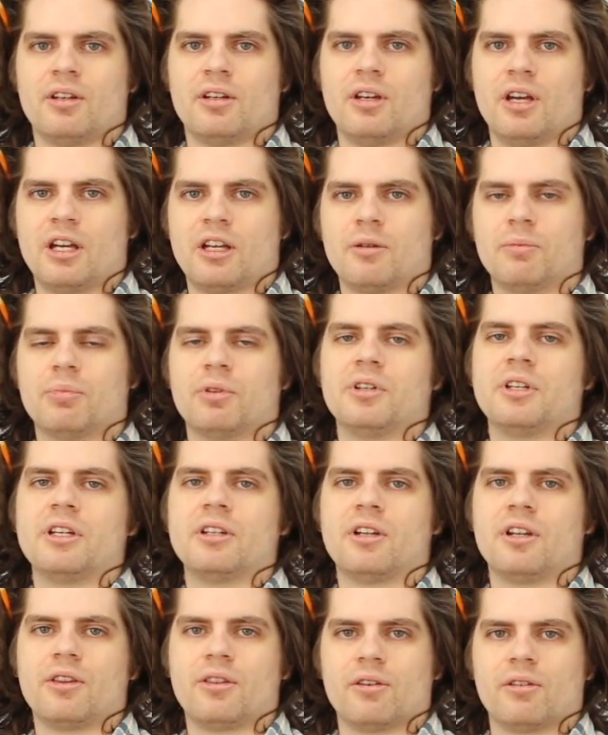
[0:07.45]
a complete
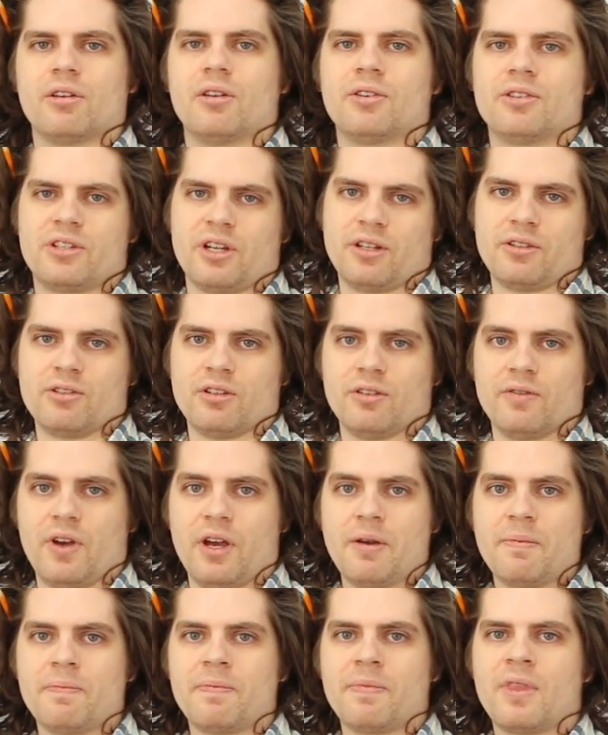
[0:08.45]
and thorough site survey.